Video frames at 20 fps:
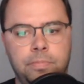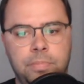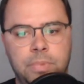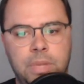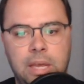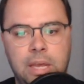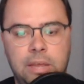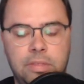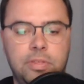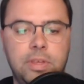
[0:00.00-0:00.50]

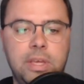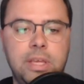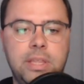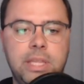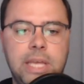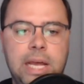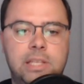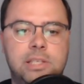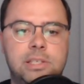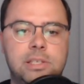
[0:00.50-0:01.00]
I think
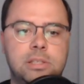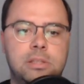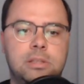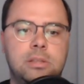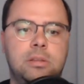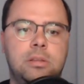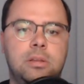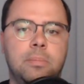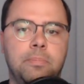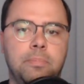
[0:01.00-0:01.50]
that's
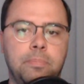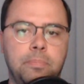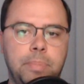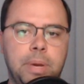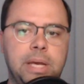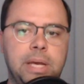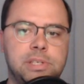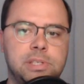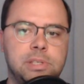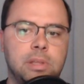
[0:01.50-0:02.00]
the
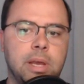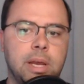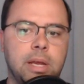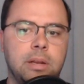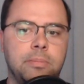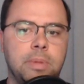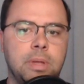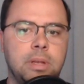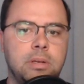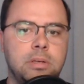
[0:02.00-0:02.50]
best
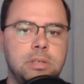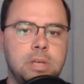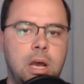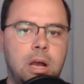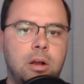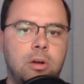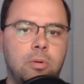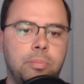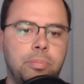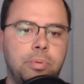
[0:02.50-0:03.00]
lineup that
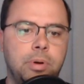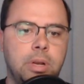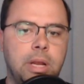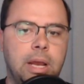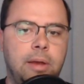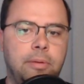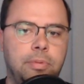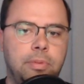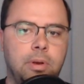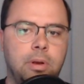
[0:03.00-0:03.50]
Doc will put
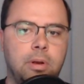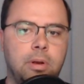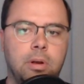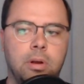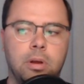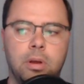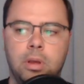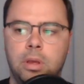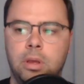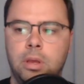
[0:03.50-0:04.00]
out there
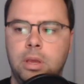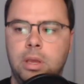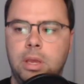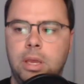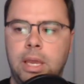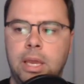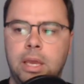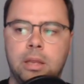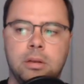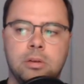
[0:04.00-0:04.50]

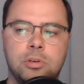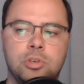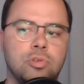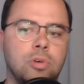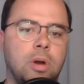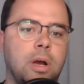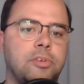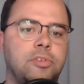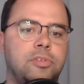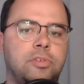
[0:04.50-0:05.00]
and
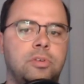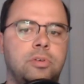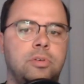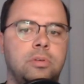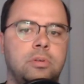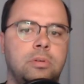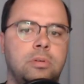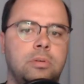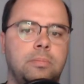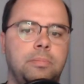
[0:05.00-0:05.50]
trust.
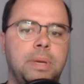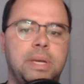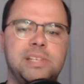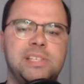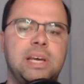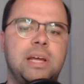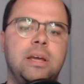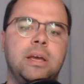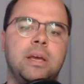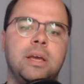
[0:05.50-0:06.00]
Because
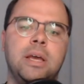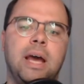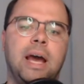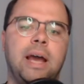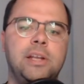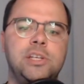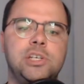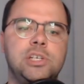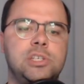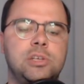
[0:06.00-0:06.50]
I
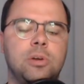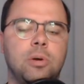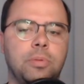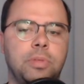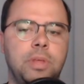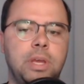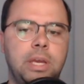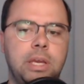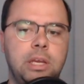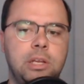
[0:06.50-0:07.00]
just don't
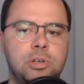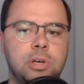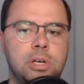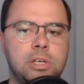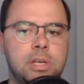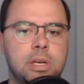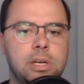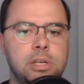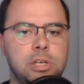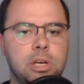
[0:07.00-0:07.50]
think he trusts
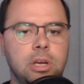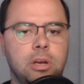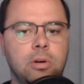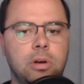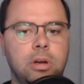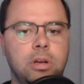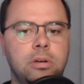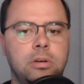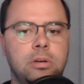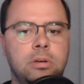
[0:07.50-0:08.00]
AJ
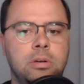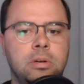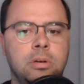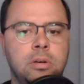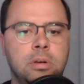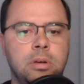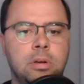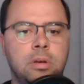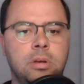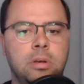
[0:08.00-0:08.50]
Green.
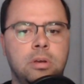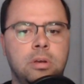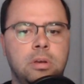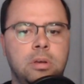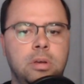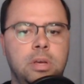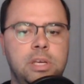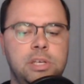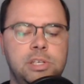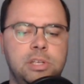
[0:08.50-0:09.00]

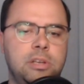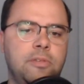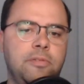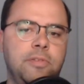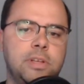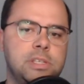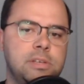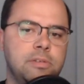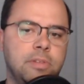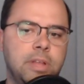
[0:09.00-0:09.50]
He's a
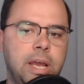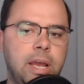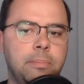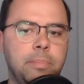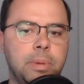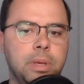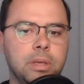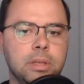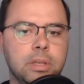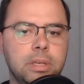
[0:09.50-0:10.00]
defensive
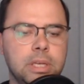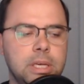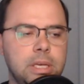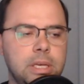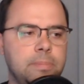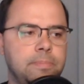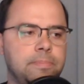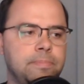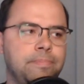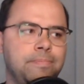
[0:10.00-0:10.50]
liability.
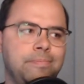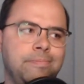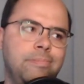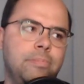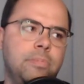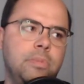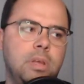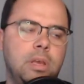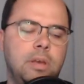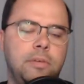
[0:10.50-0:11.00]

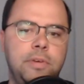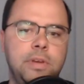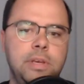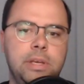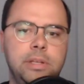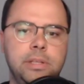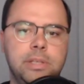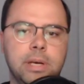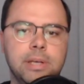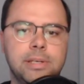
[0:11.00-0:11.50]
If he
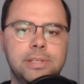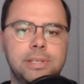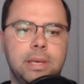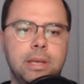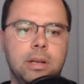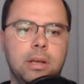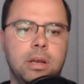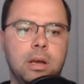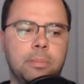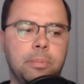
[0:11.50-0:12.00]
does hit
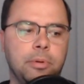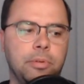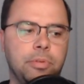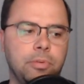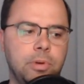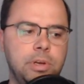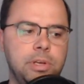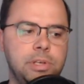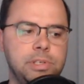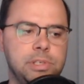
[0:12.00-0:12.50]
a couple
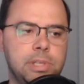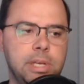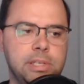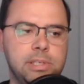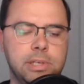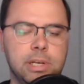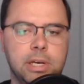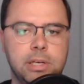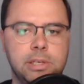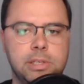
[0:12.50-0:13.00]
threes, that's
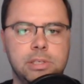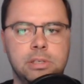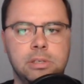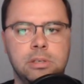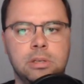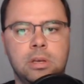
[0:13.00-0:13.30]
nice.